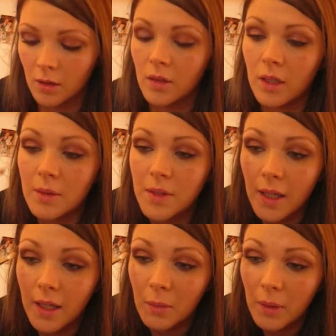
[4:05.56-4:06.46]
Keep
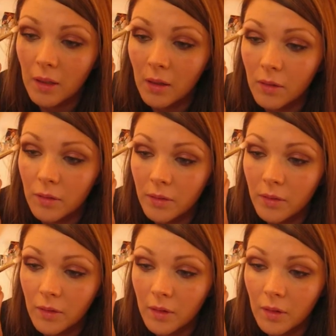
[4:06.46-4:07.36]
taking a bit
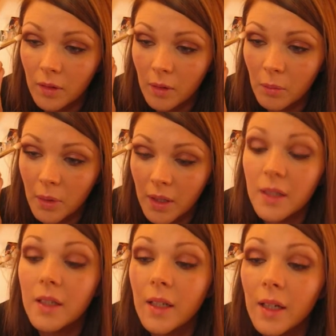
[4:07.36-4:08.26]
off and
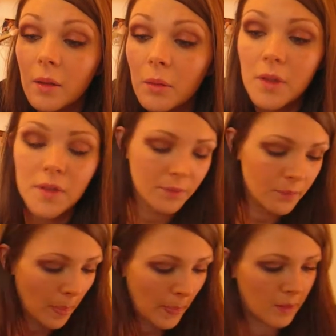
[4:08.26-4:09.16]
blending it outwards.
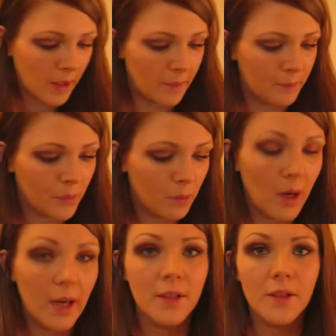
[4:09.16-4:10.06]
Okay,
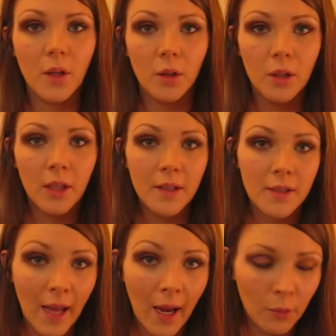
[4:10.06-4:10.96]
right, so
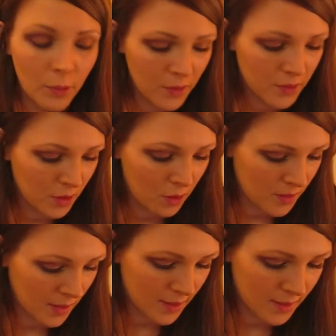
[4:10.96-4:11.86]
now with the
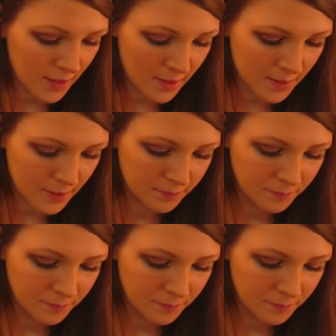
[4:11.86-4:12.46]
266,